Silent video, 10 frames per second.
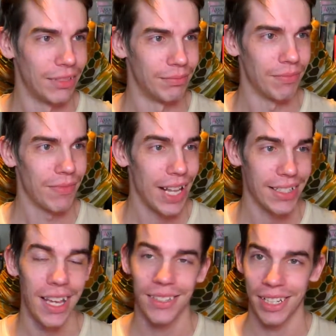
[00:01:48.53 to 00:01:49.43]
That's
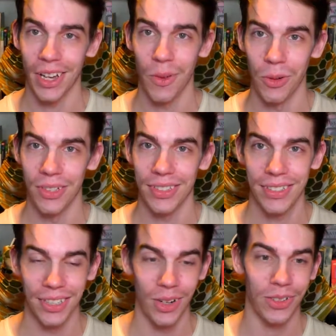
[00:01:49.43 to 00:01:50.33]
how sick I was.
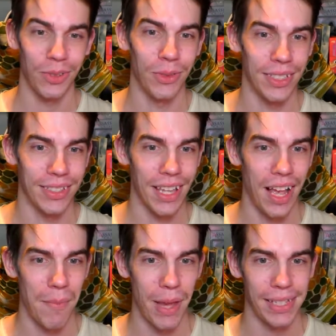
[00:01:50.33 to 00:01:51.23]
The doctor was
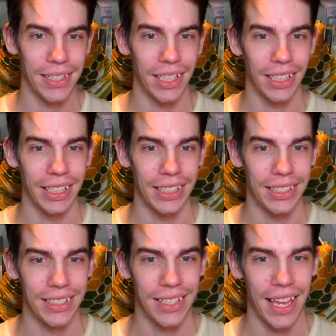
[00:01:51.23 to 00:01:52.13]
basically
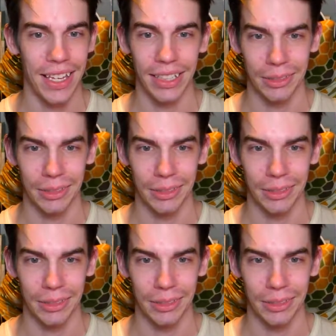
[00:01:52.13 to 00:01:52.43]
saying,